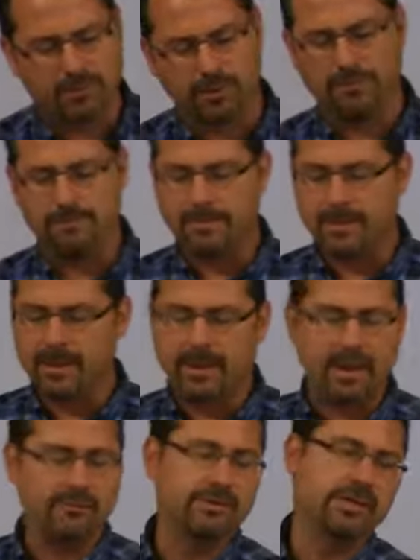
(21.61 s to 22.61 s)
For
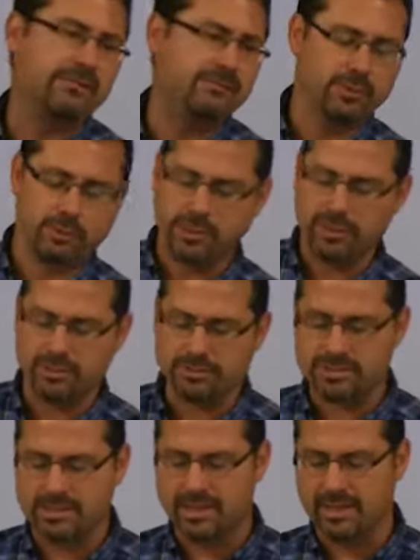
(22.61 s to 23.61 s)
every few
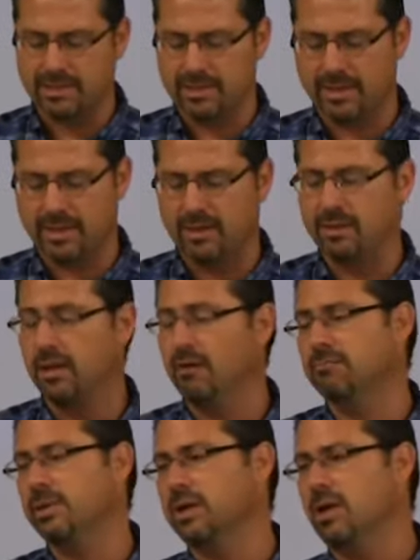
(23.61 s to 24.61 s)
years, uh, the
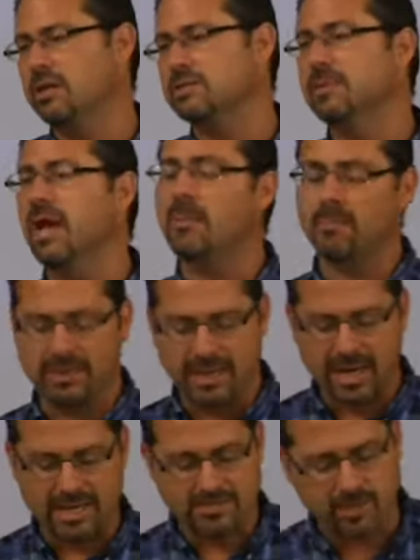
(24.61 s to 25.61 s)
government calls me up and
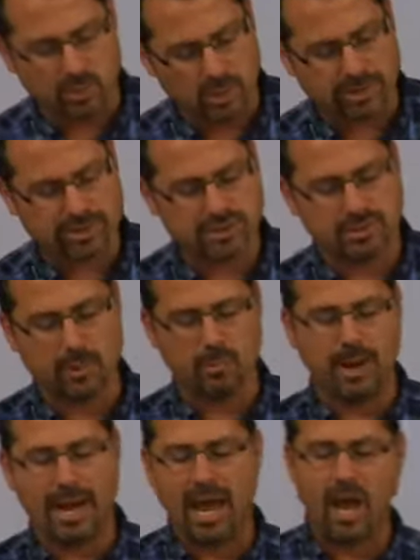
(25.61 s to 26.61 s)
they ask me questions
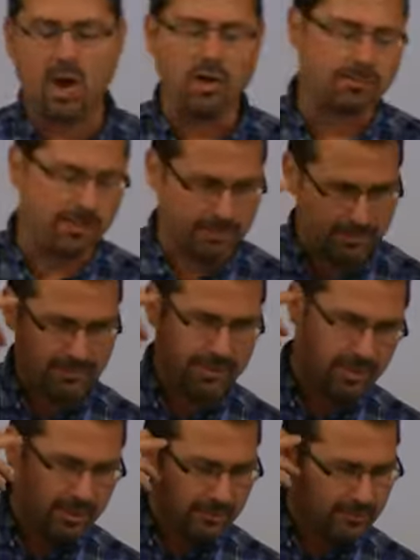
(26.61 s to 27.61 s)
about my health, my
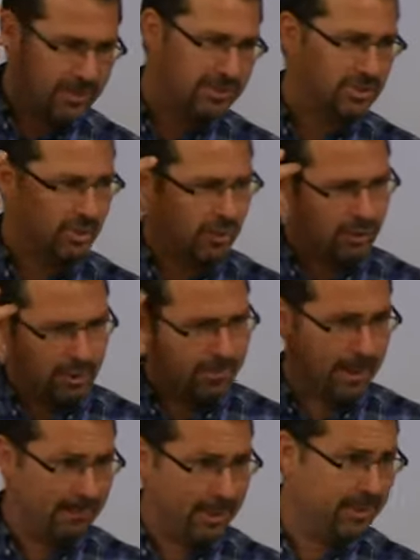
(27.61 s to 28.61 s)
physical
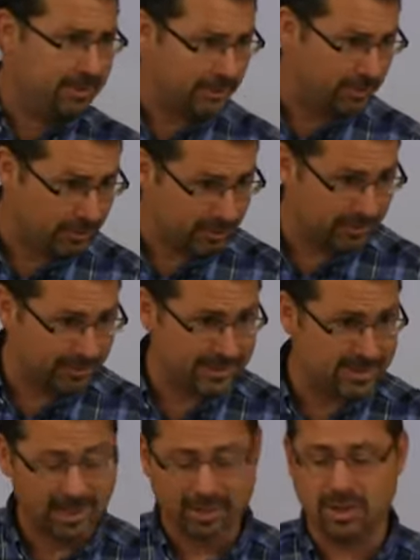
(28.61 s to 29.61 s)
and my mental and
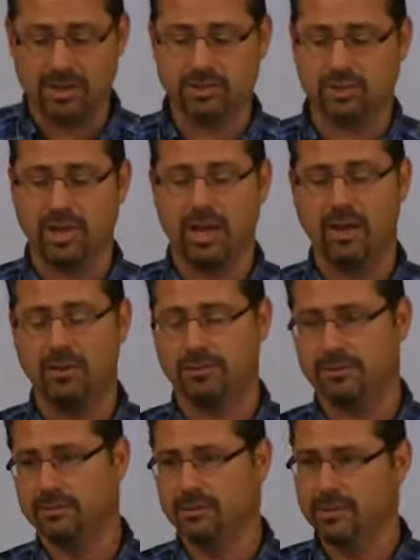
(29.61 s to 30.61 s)
my psychological
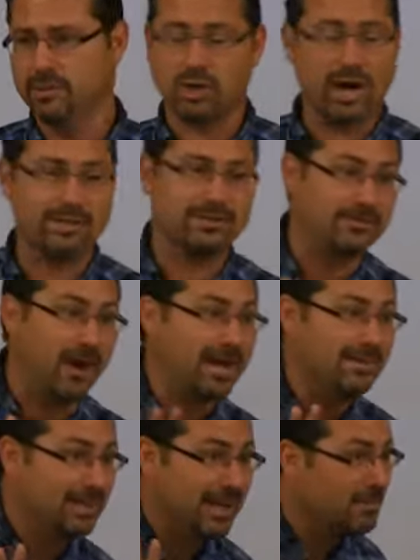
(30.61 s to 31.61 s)
health, trying to
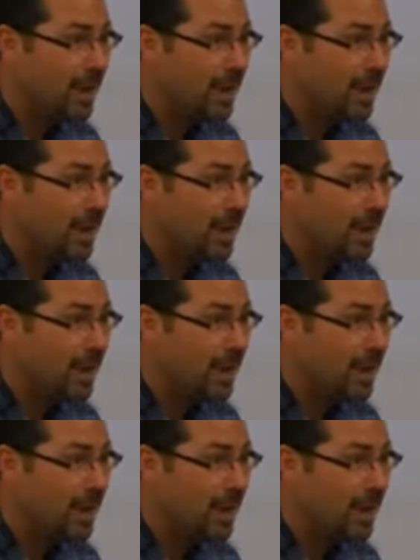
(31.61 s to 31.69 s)
find me.